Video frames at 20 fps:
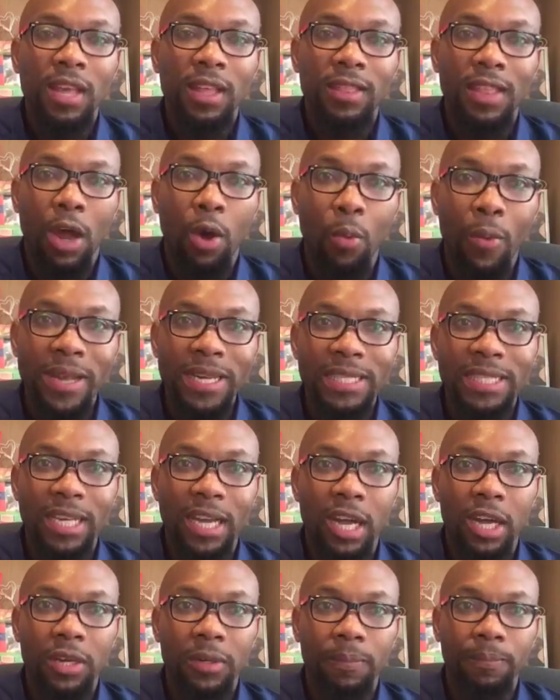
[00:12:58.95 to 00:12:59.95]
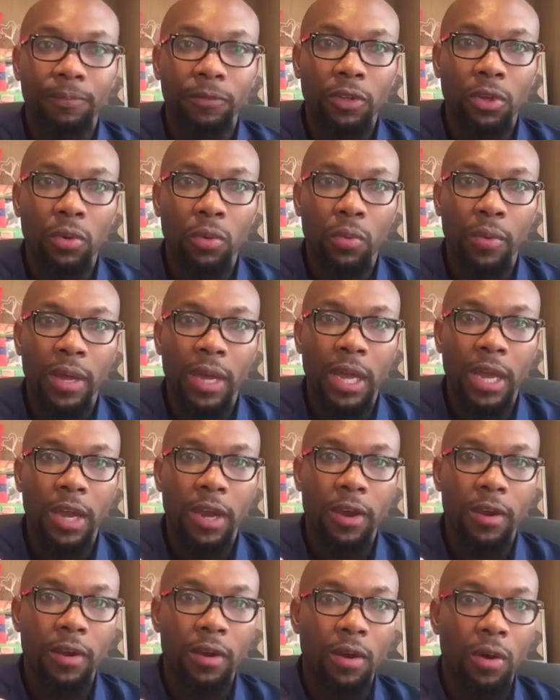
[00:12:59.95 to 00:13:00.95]
that went down
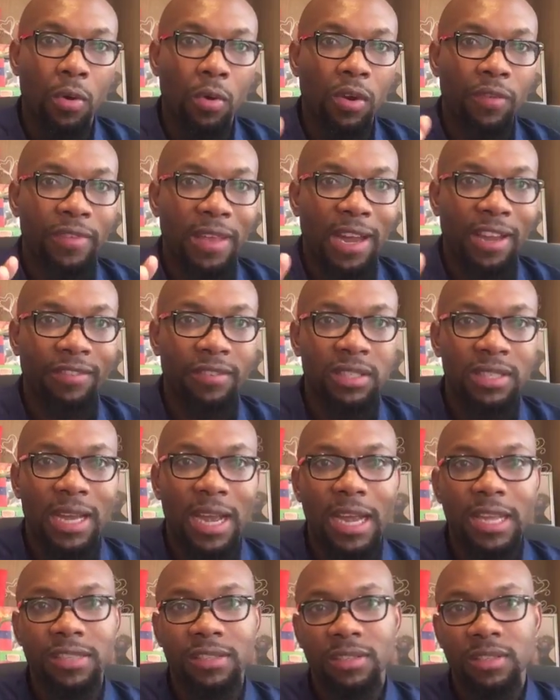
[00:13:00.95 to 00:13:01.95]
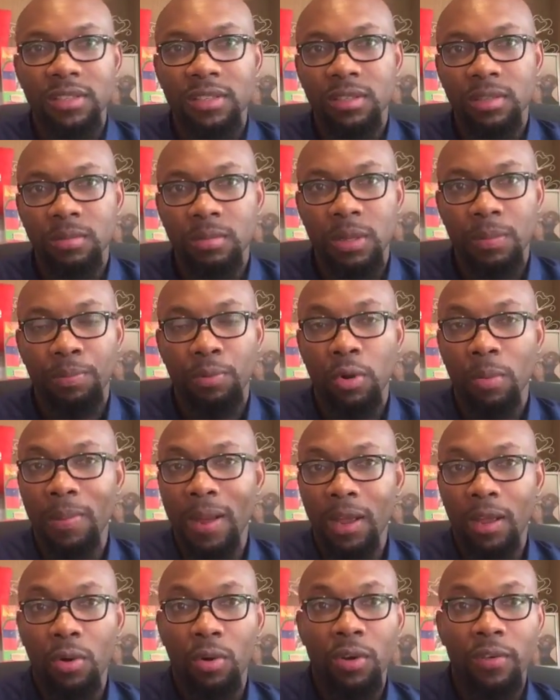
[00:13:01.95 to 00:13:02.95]
where all of the advertisers, I mean, pull
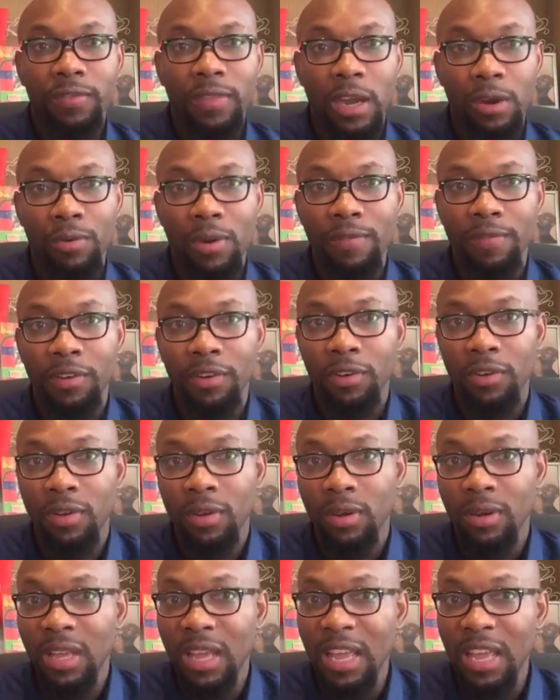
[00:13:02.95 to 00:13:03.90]
back all of that revenue, and